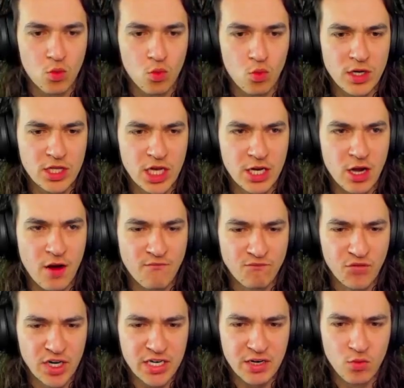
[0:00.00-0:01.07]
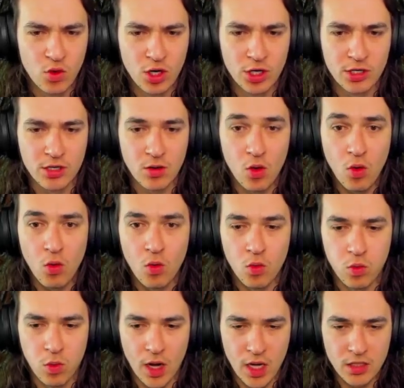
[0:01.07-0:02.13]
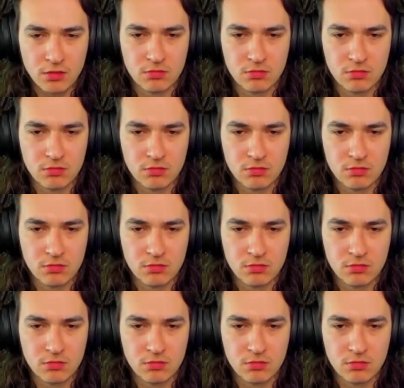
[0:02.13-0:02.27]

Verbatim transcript: Why did that not frickin' work? Oh, what?